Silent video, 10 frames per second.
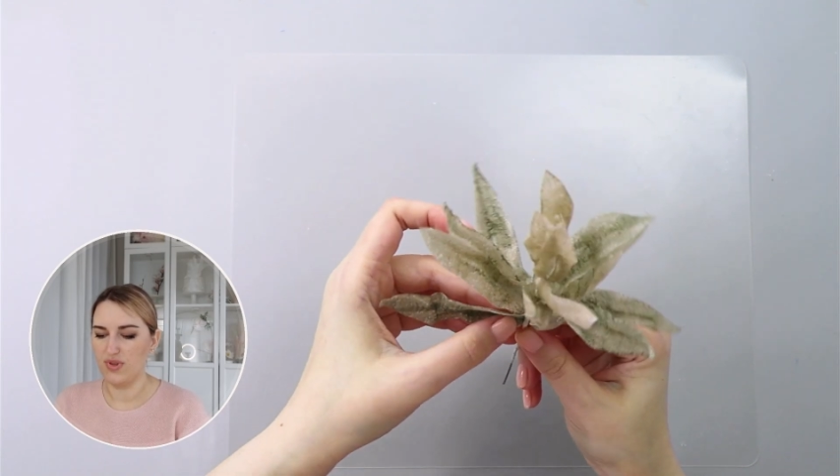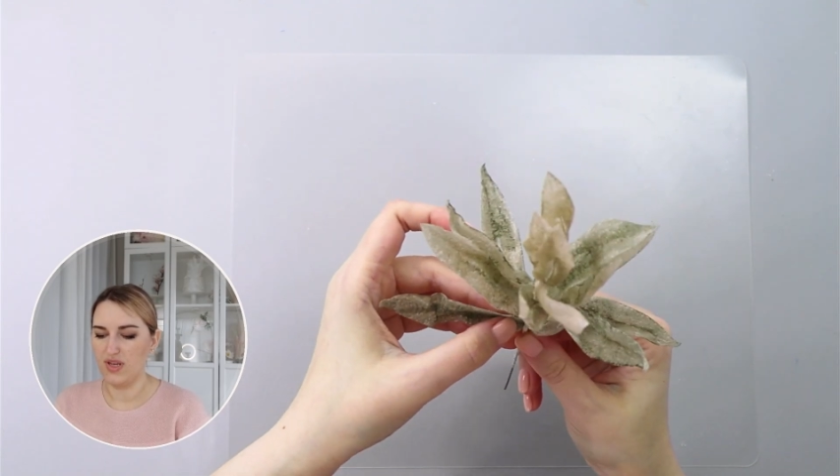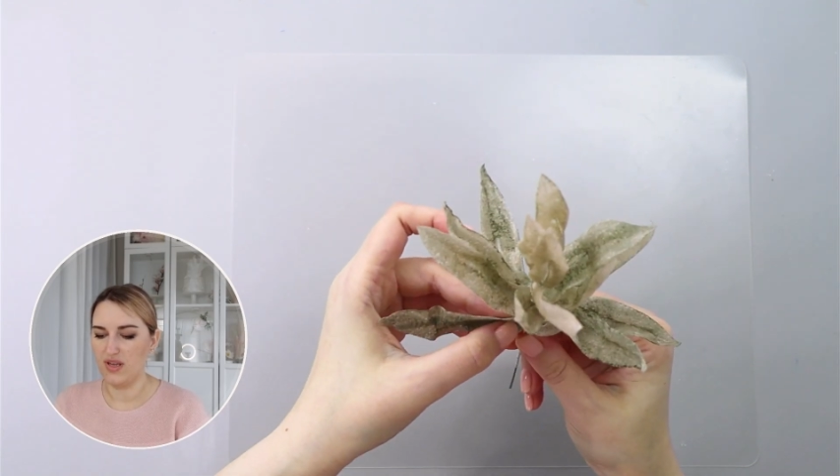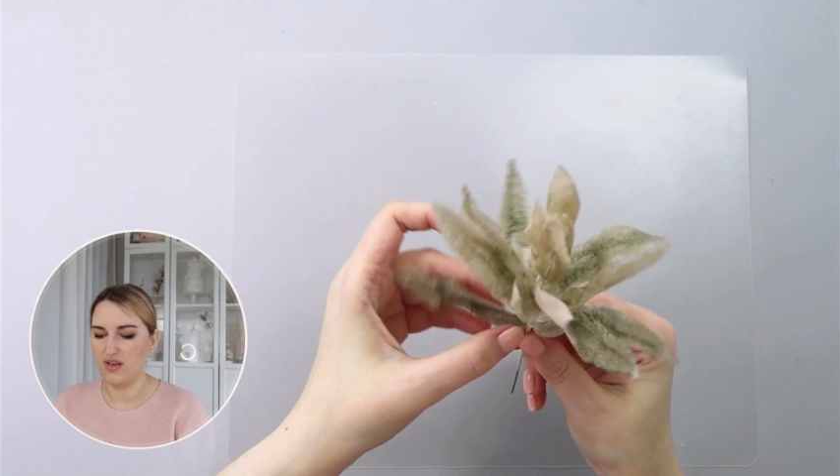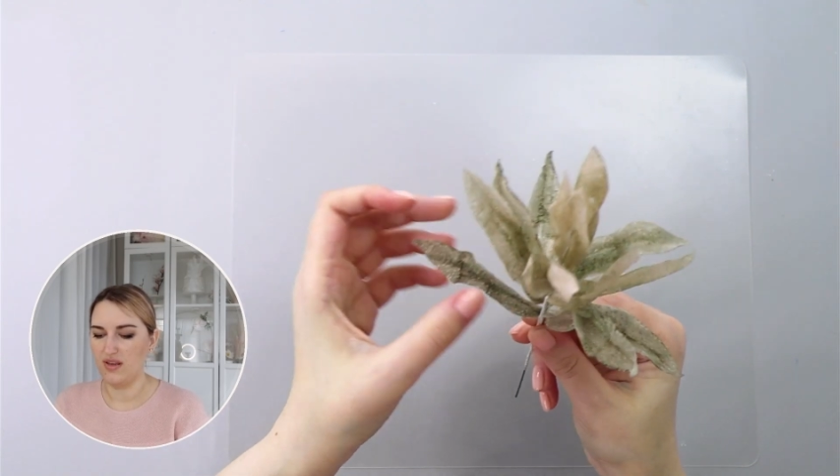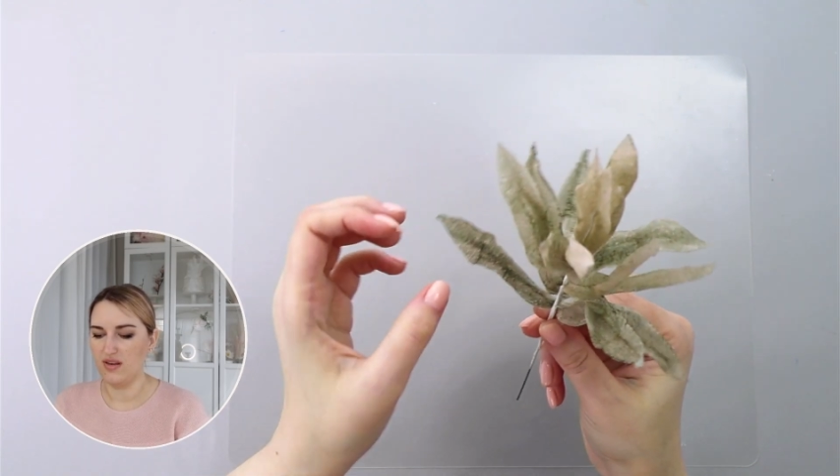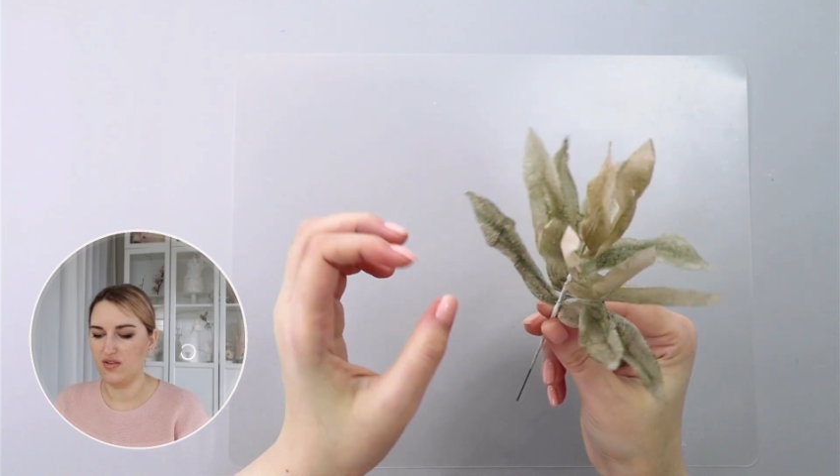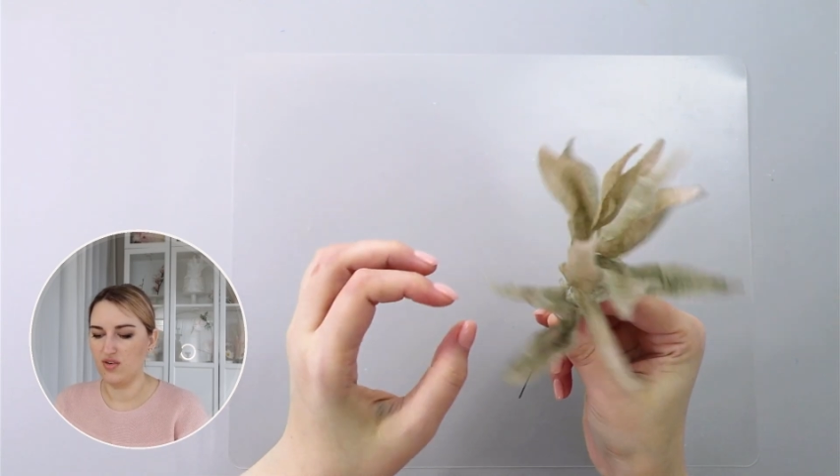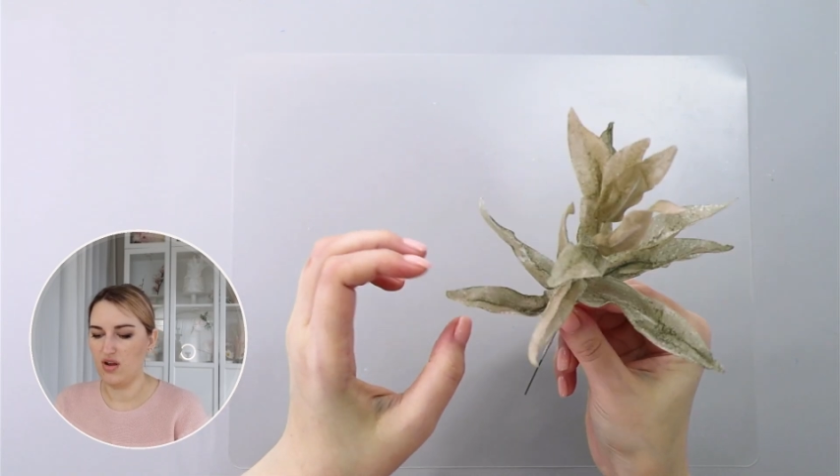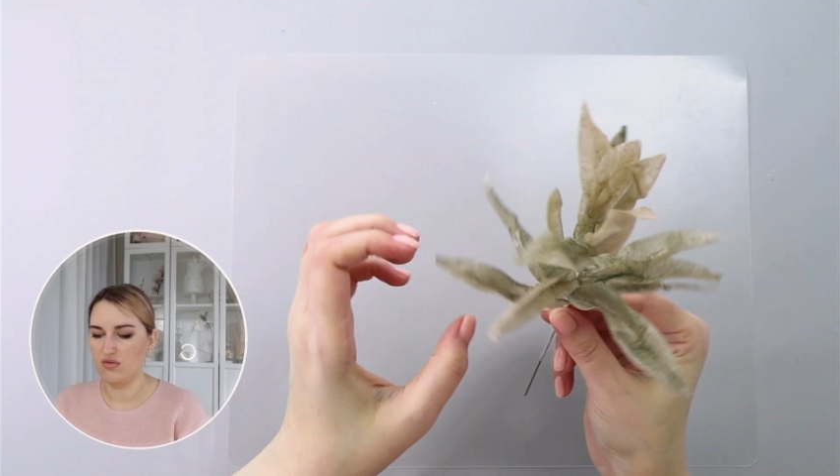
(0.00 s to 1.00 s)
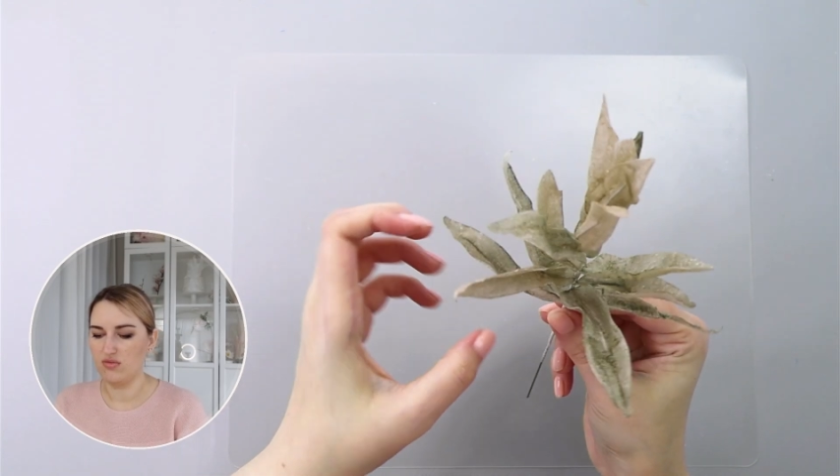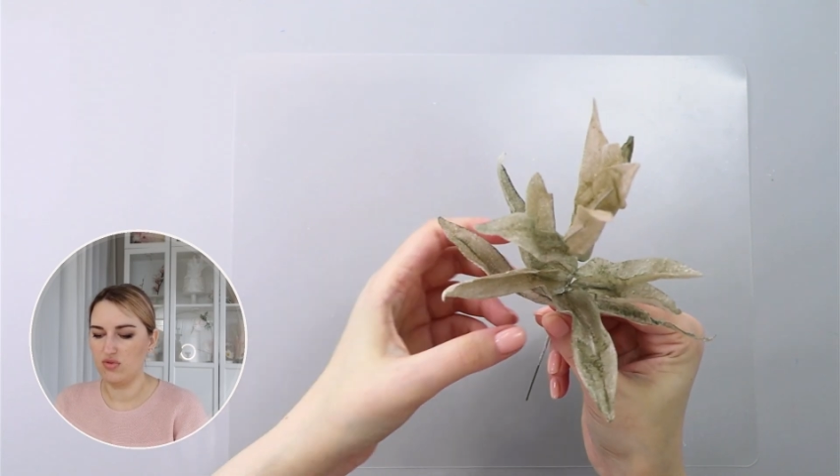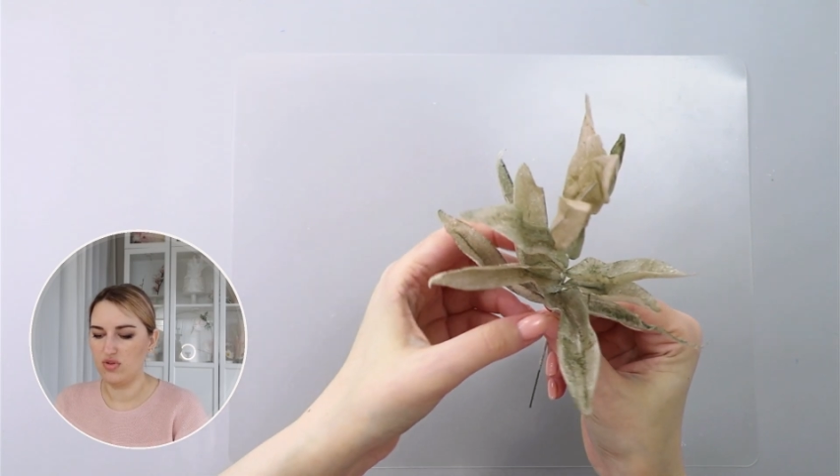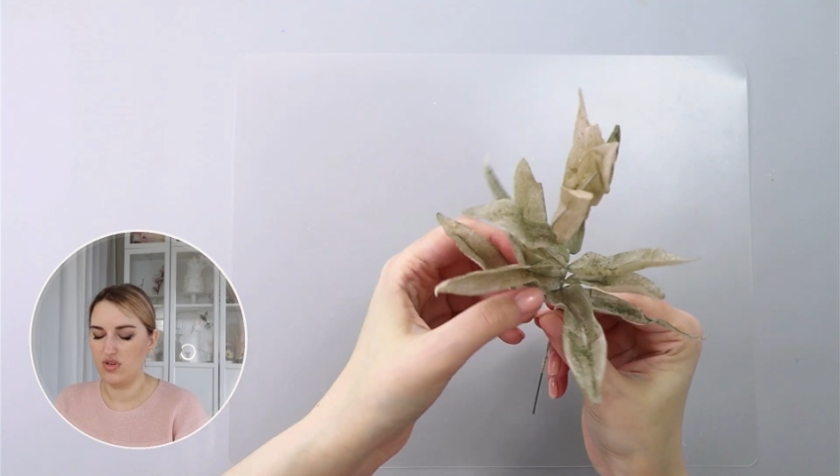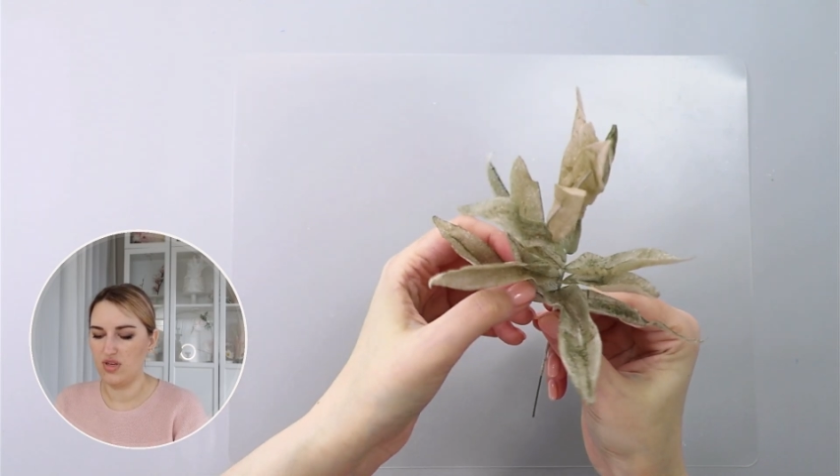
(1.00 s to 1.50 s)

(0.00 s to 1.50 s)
play around